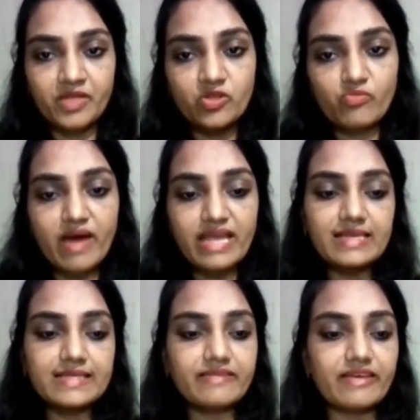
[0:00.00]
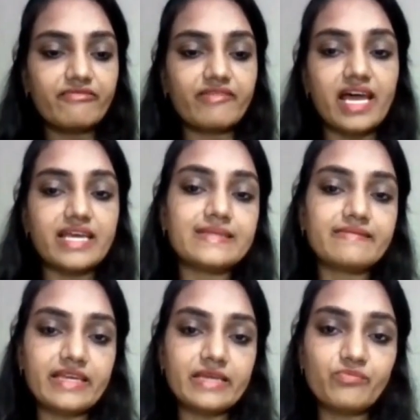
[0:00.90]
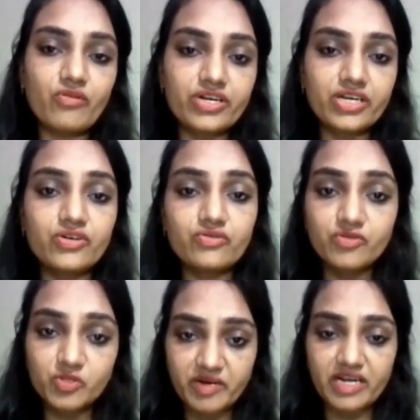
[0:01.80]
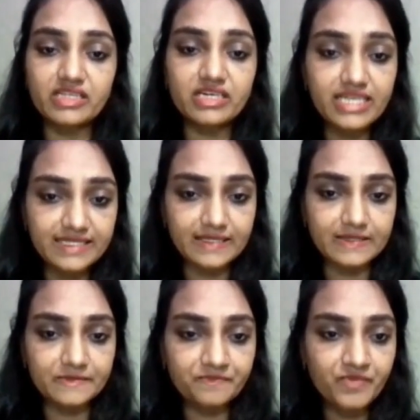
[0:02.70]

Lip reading: So by this way fly is very important to spread the disease.